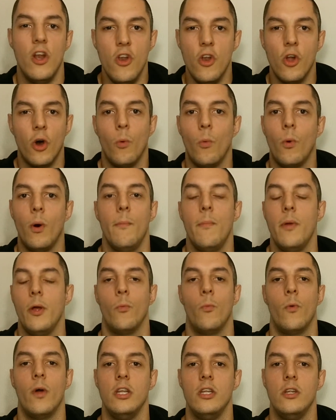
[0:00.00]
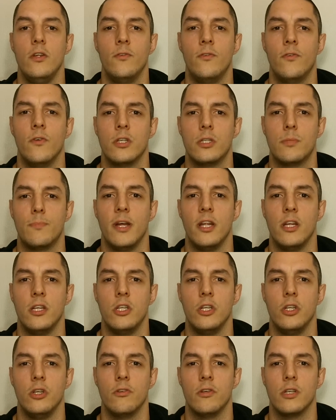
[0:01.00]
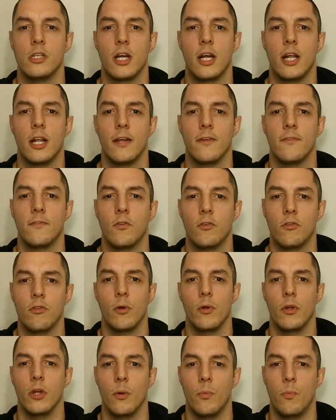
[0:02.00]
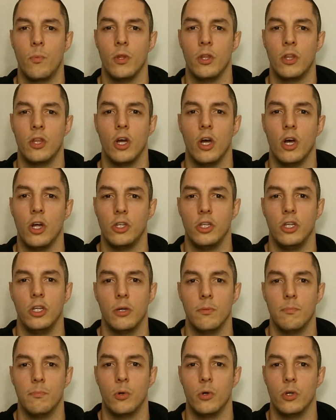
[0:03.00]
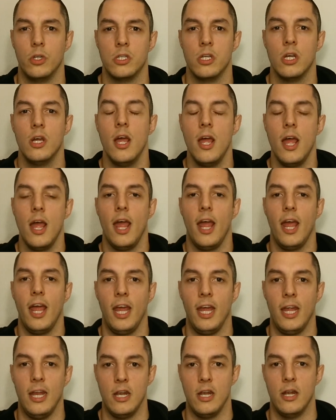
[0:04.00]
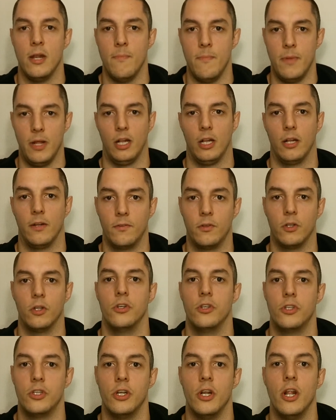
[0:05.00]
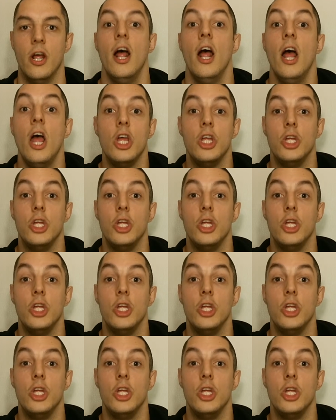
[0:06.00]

Not one bit when you've spent your entire life growing up with other young boys in the middle of London.